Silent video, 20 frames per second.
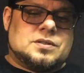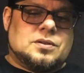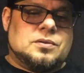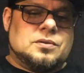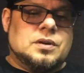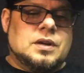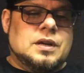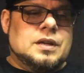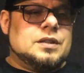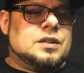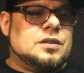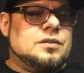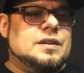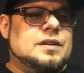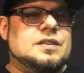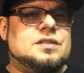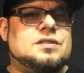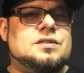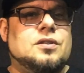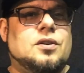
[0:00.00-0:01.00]
So there
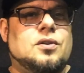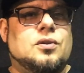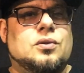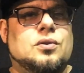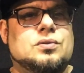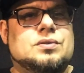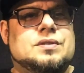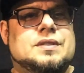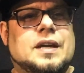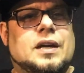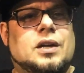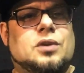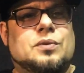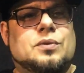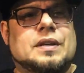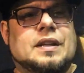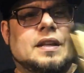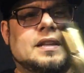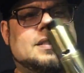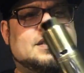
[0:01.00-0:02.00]
is no
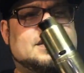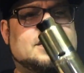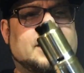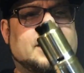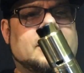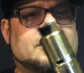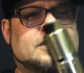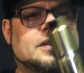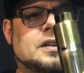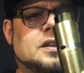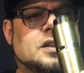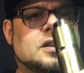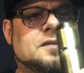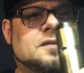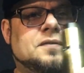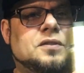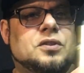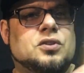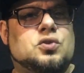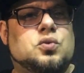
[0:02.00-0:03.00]
Delrin insulator in
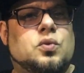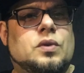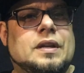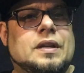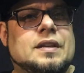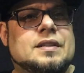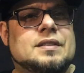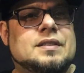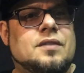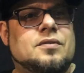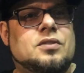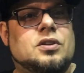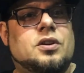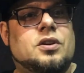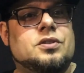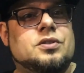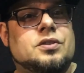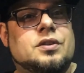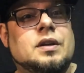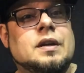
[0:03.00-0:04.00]
here for the
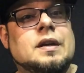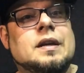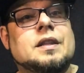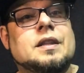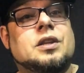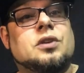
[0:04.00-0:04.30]
2700.